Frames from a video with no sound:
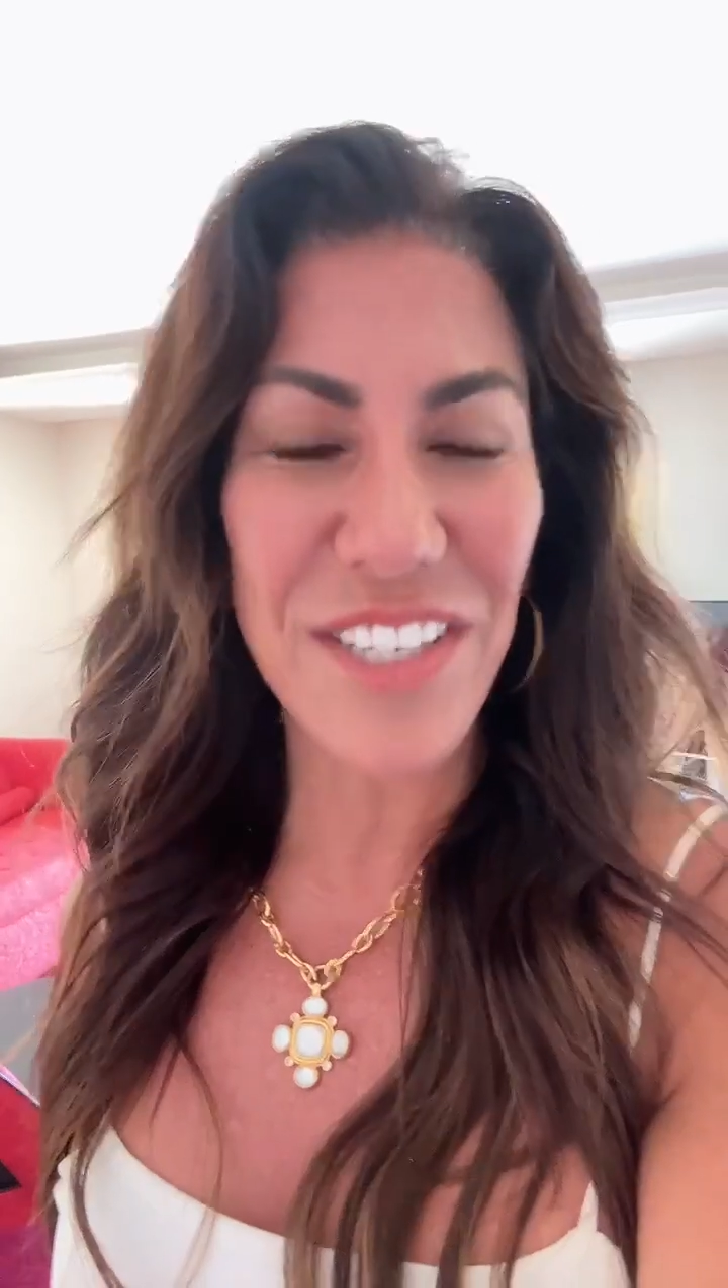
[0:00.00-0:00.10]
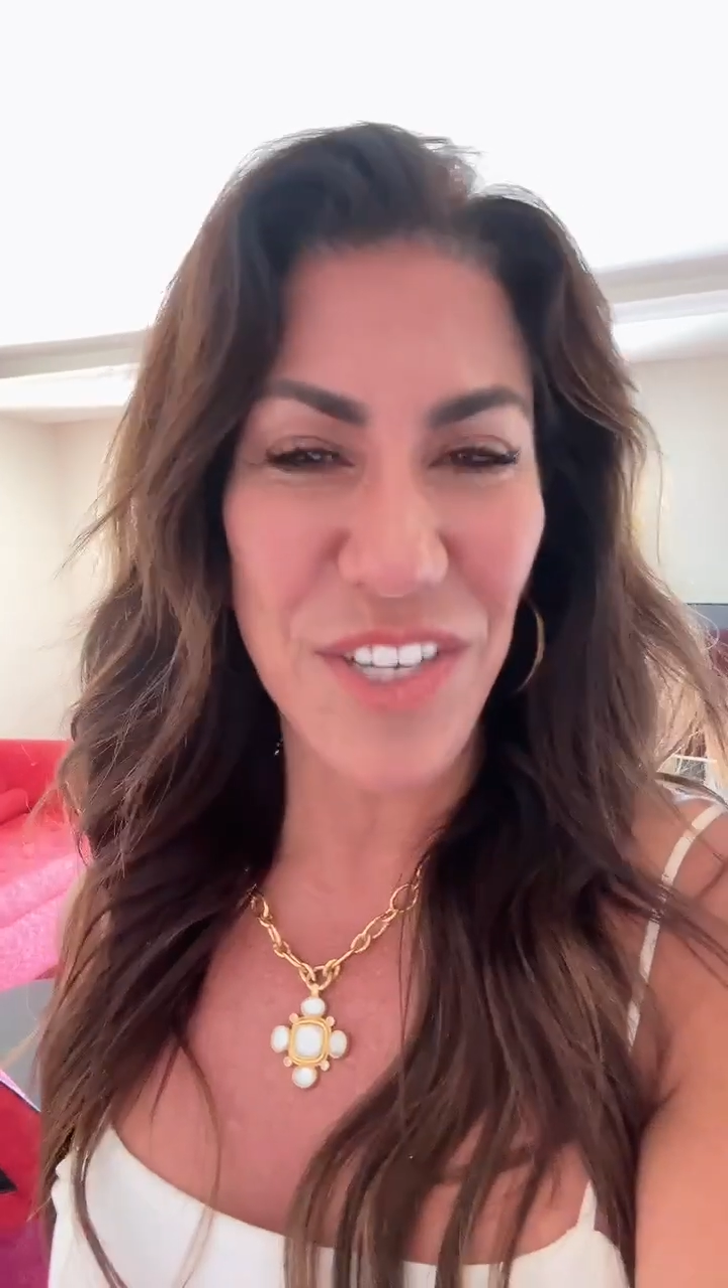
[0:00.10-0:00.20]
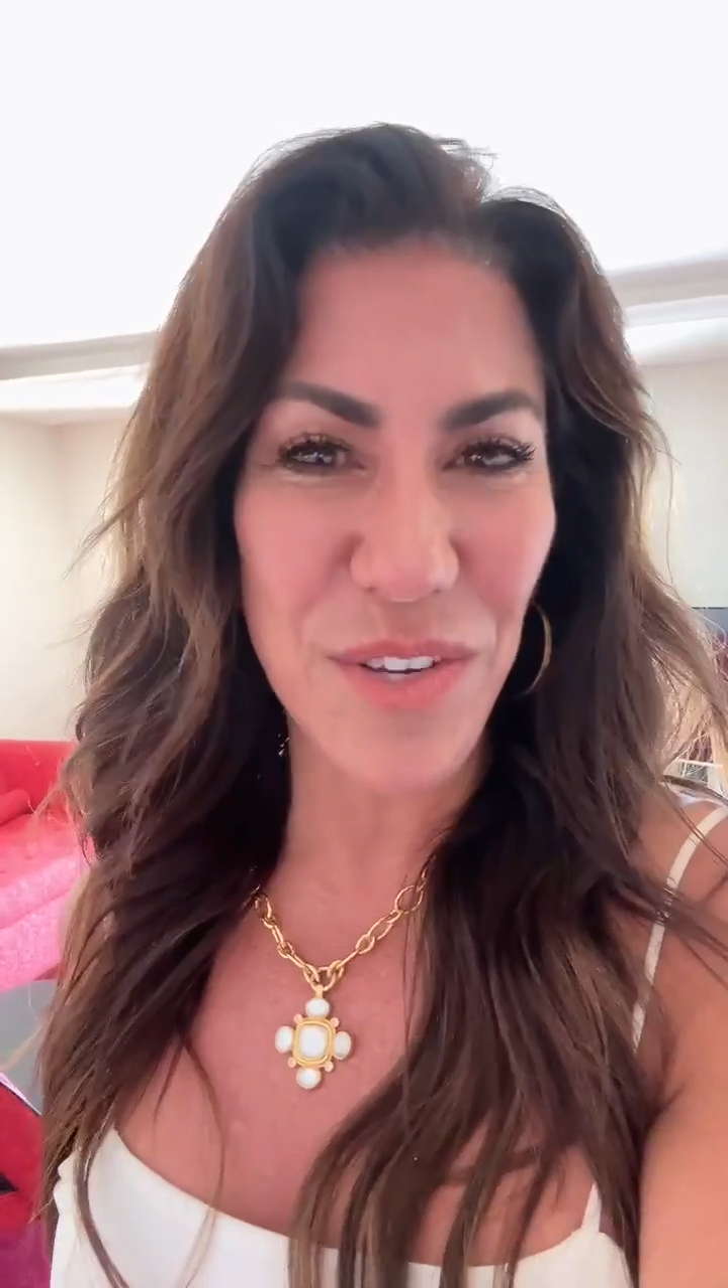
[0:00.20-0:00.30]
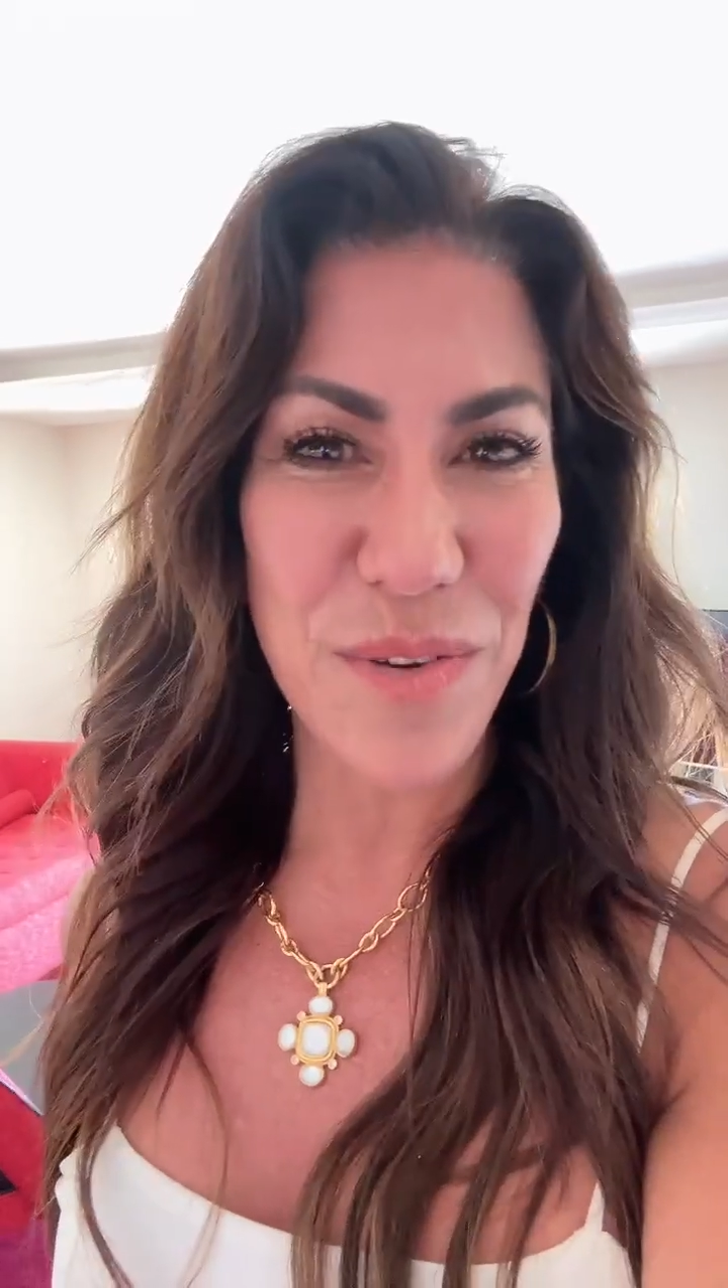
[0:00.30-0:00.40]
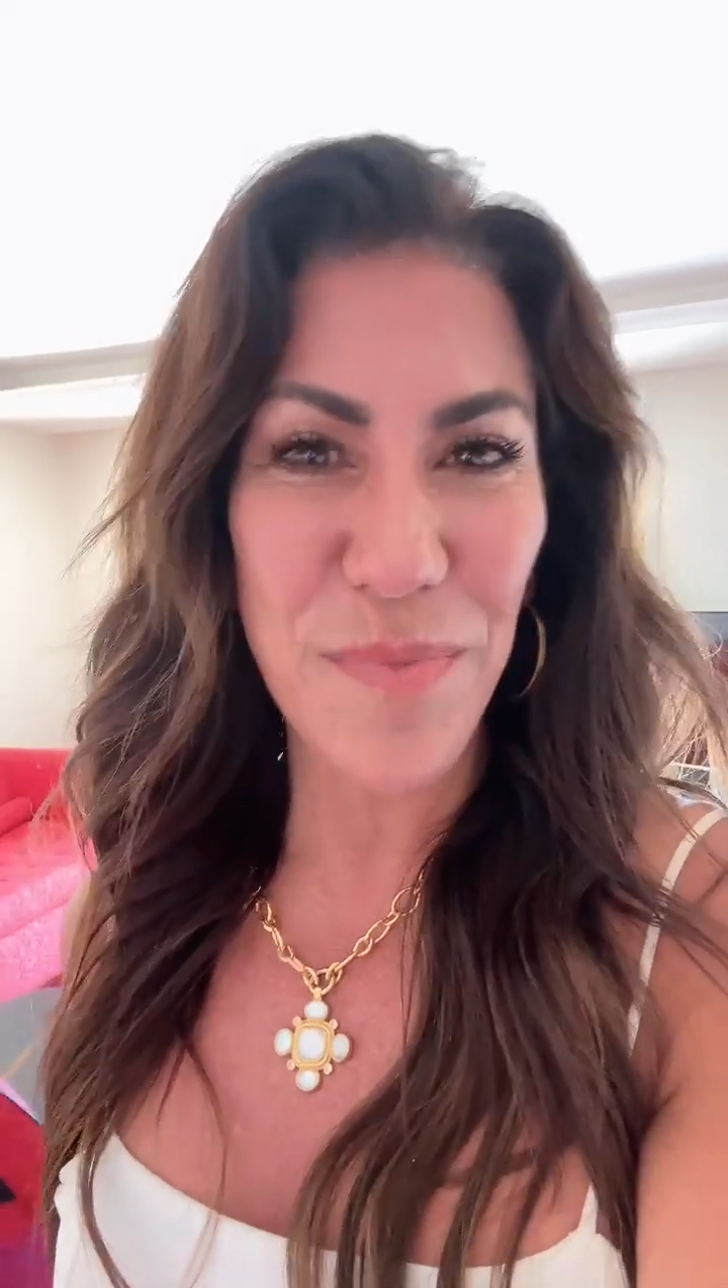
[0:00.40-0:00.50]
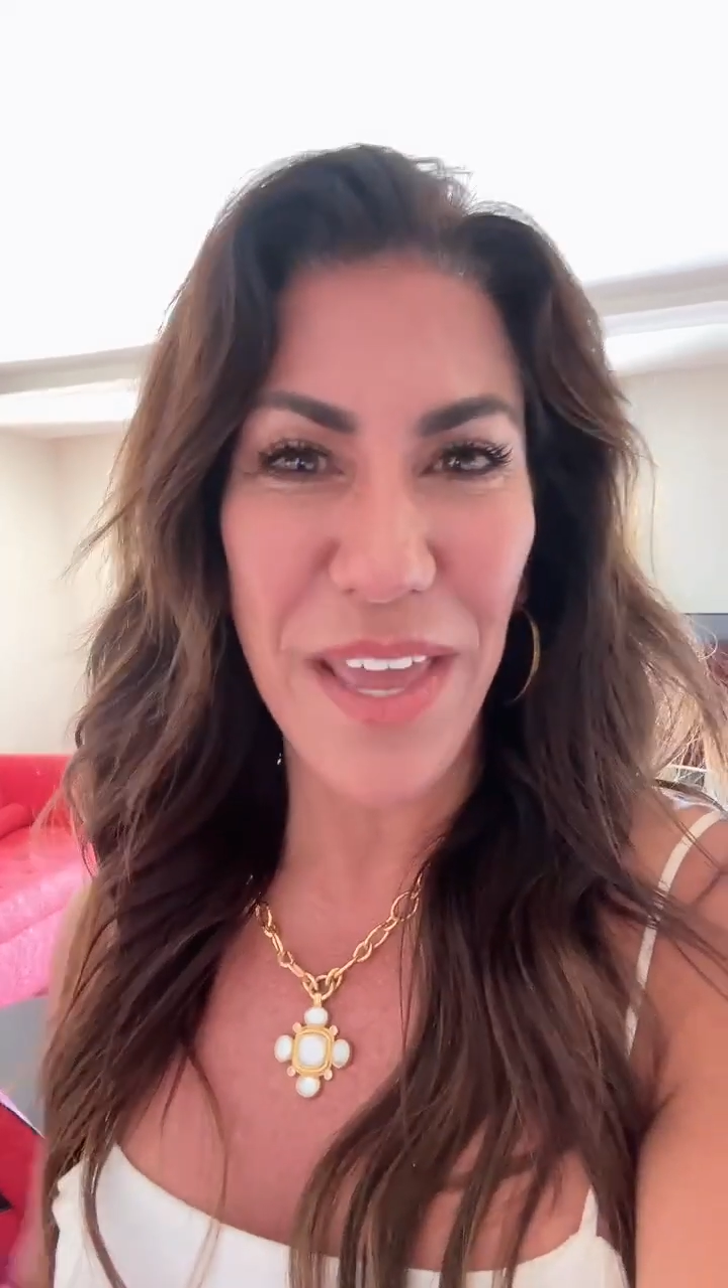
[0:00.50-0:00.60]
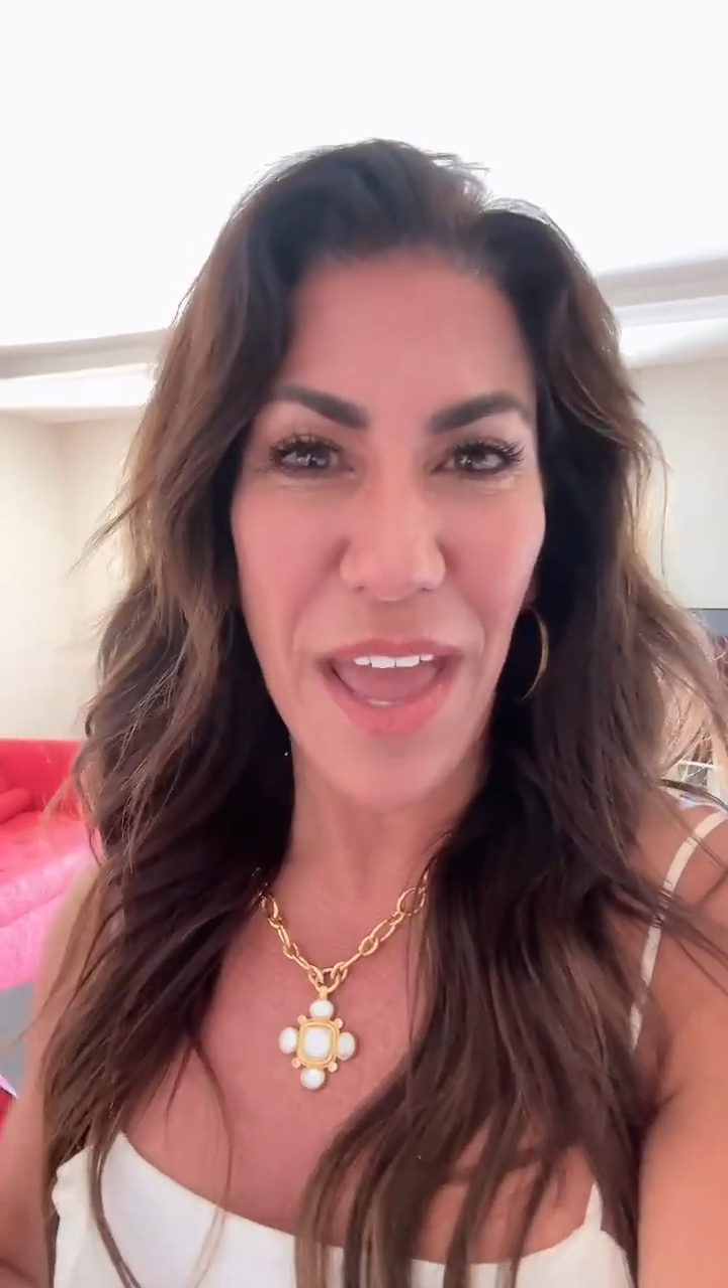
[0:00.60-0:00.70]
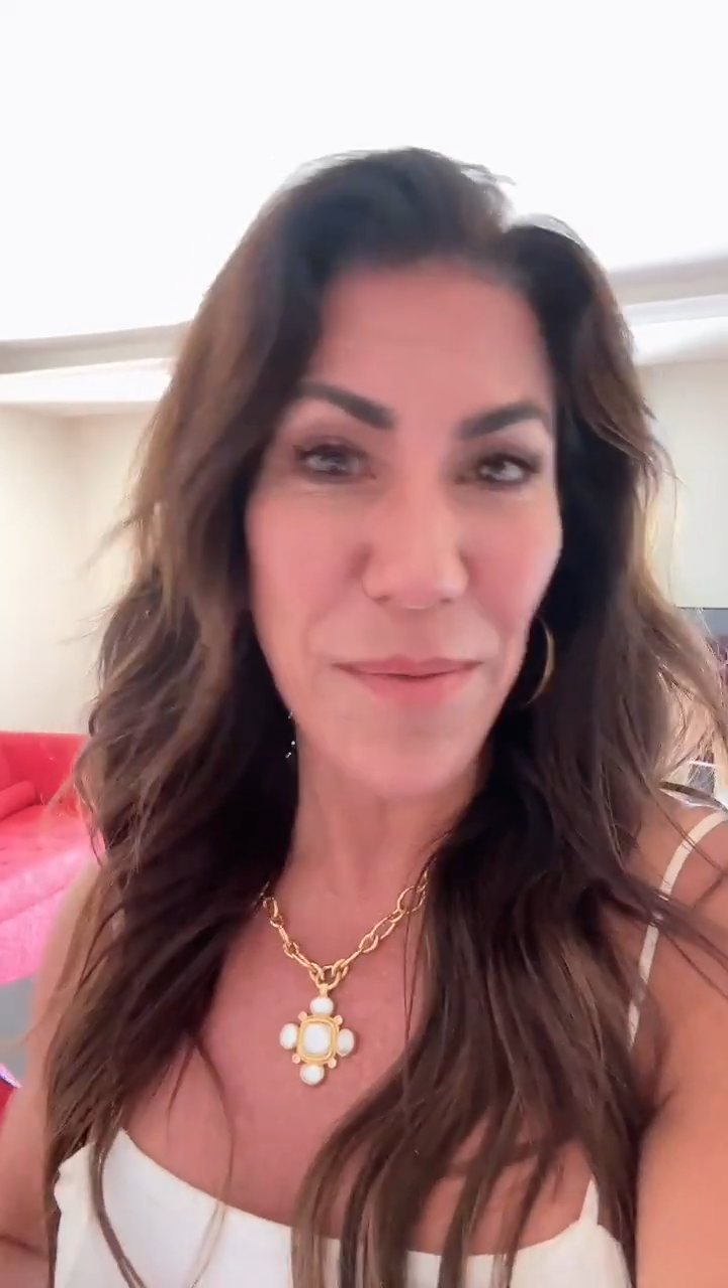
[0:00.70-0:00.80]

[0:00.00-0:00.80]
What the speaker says: to be